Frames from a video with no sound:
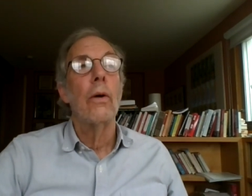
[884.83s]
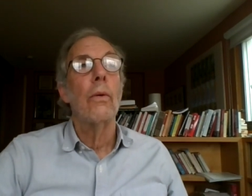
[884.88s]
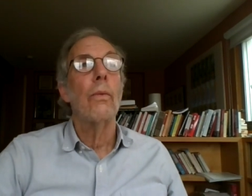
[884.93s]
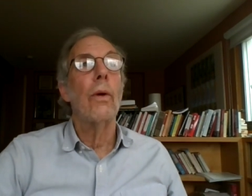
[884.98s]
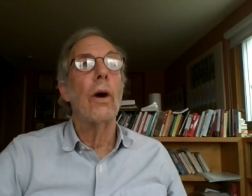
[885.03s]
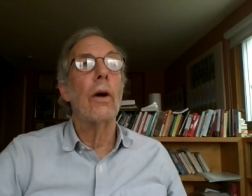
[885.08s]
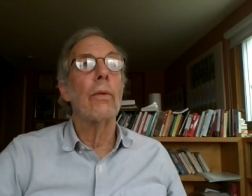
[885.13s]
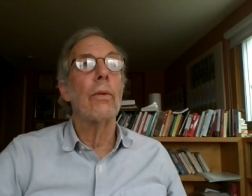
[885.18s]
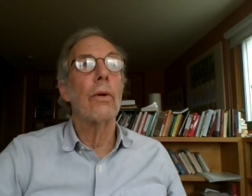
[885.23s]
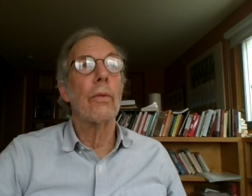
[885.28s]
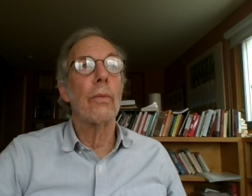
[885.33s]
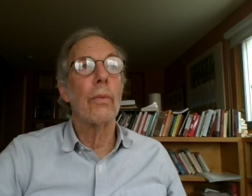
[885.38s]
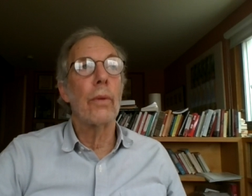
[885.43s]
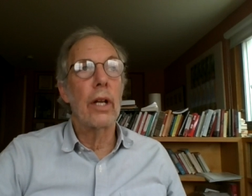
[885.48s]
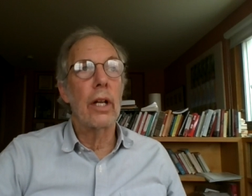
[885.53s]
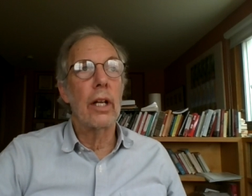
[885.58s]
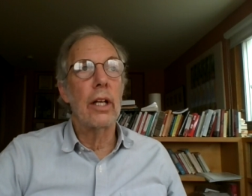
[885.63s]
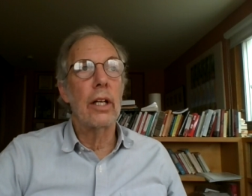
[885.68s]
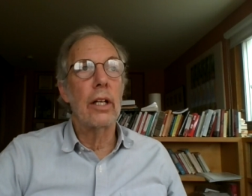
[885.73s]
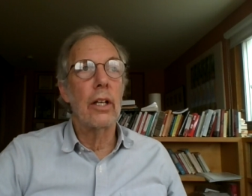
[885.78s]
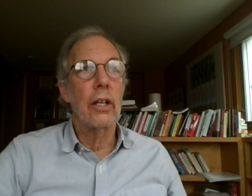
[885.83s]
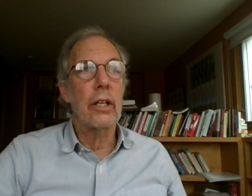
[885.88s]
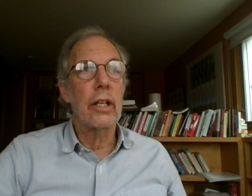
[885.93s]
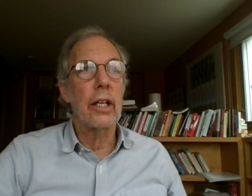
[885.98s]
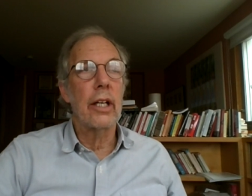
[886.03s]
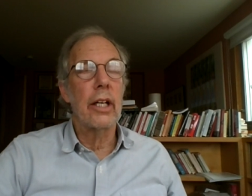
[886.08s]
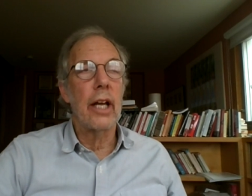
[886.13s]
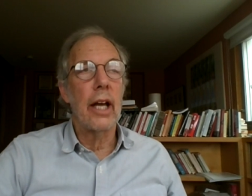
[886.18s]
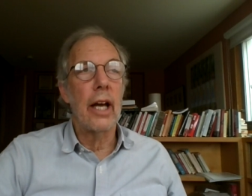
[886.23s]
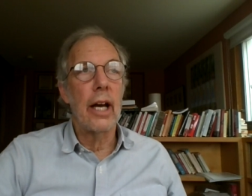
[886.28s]
what we're really
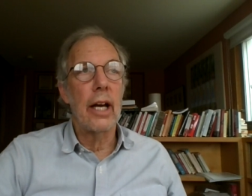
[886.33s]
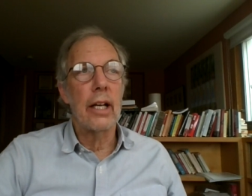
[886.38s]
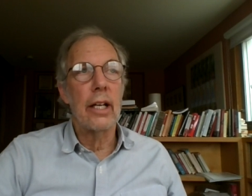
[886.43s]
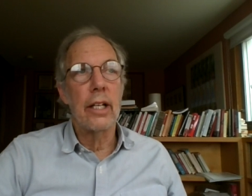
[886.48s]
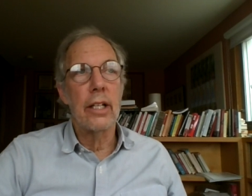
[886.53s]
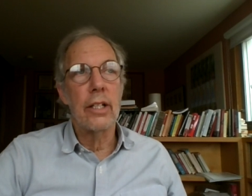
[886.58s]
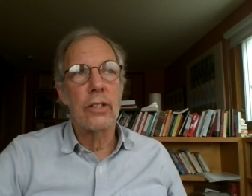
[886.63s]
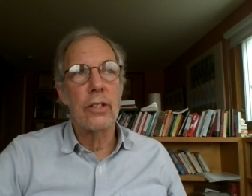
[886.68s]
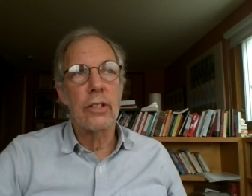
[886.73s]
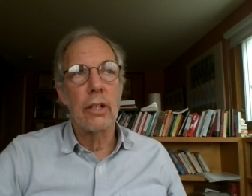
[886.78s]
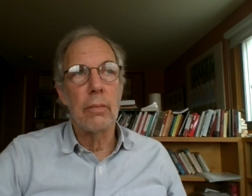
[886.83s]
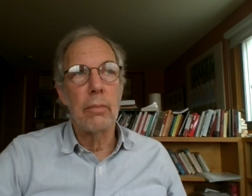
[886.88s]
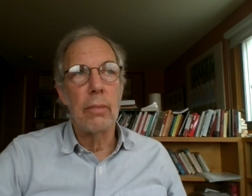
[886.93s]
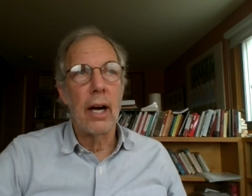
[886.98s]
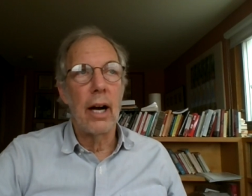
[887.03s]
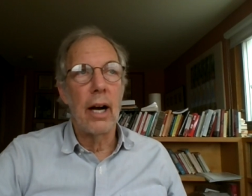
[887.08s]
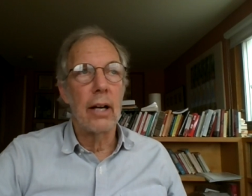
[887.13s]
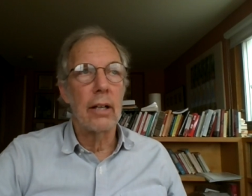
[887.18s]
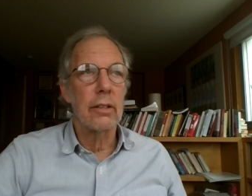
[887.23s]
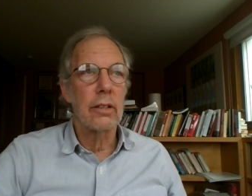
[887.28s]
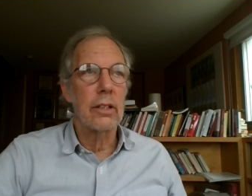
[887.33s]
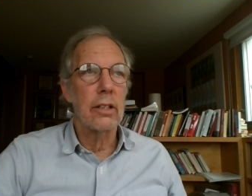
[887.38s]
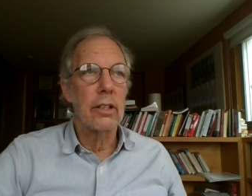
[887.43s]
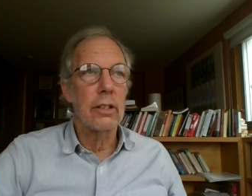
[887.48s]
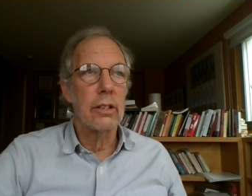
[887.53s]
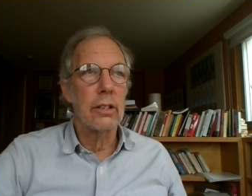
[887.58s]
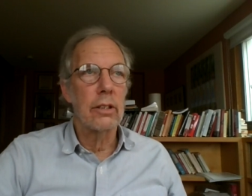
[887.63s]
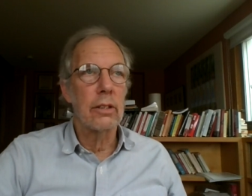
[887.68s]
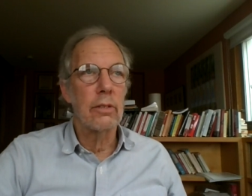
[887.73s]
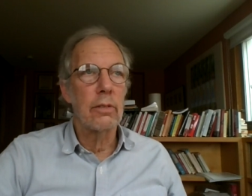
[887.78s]
looking at is about
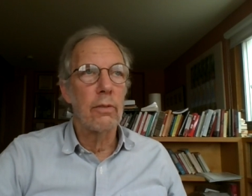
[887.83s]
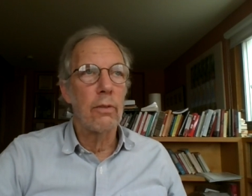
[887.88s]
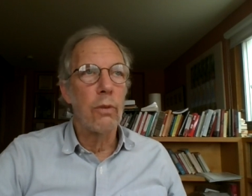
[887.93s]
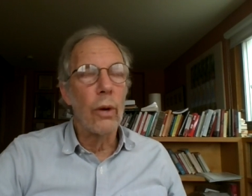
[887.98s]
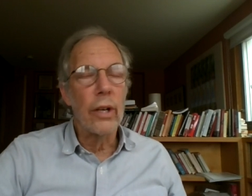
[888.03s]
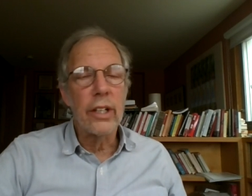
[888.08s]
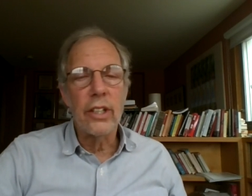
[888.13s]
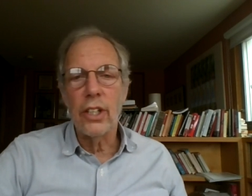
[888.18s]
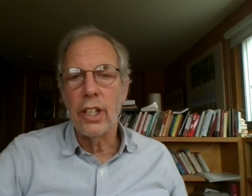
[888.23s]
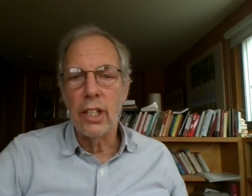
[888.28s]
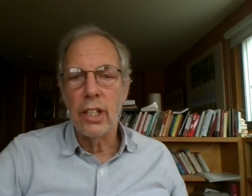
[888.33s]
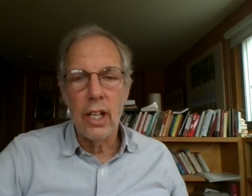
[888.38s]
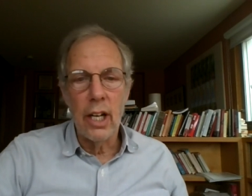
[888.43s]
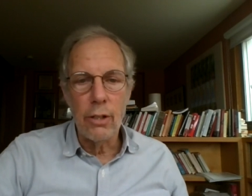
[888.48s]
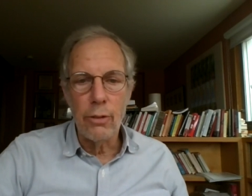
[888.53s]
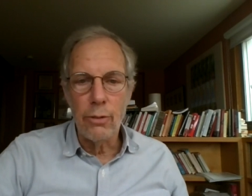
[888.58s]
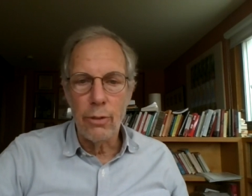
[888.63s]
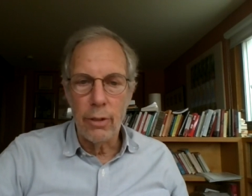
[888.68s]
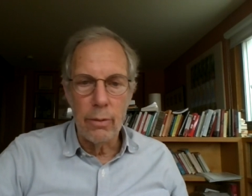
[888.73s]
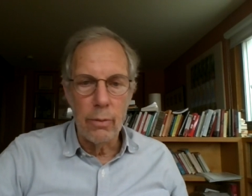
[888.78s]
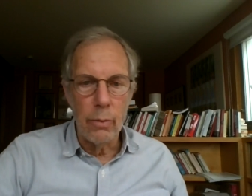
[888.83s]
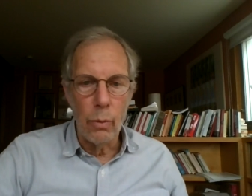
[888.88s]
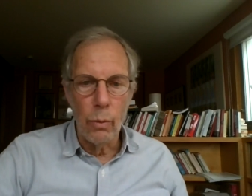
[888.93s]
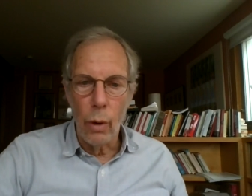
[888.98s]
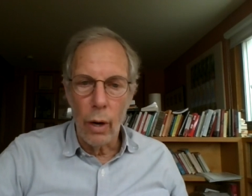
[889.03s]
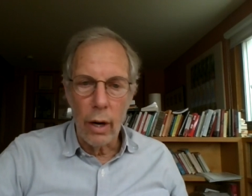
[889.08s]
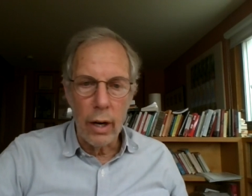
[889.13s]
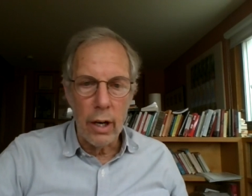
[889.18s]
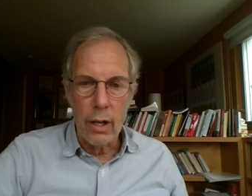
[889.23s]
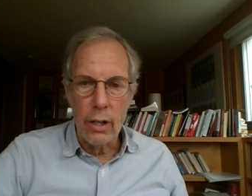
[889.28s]
1,400
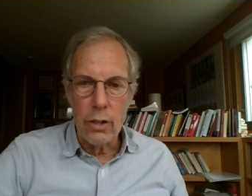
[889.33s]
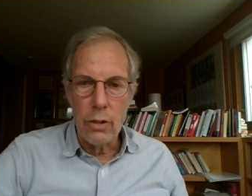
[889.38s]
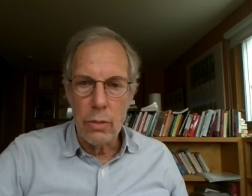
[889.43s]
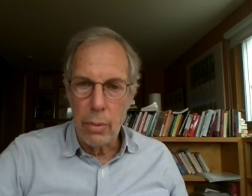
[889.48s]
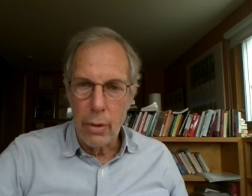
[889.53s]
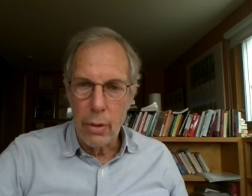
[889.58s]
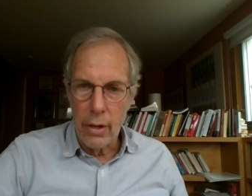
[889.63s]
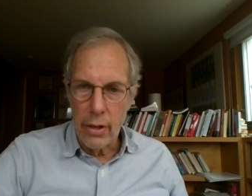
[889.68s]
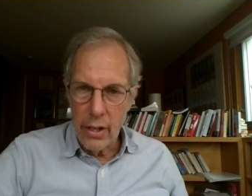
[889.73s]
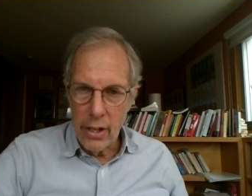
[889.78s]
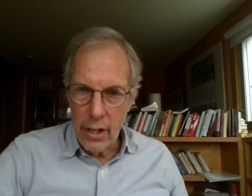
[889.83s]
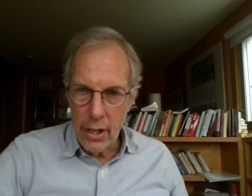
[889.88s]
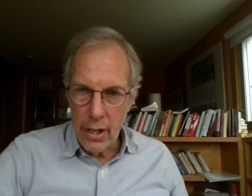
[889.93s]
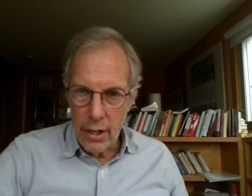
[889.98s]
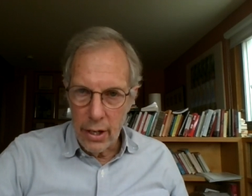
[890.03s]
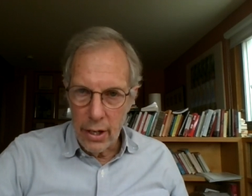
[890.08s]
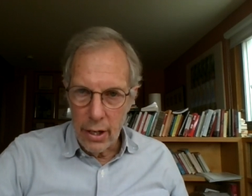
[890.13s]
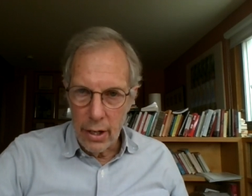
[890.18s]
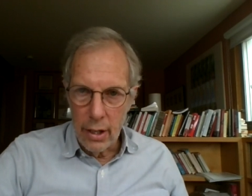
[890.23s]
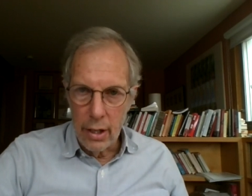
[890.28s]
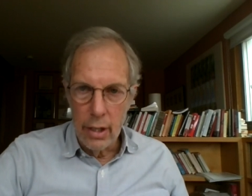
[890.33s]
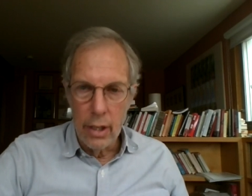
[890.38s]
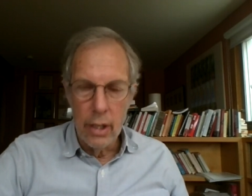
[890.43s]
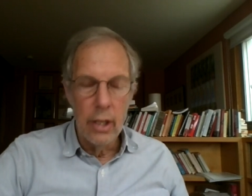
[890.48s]
workers per year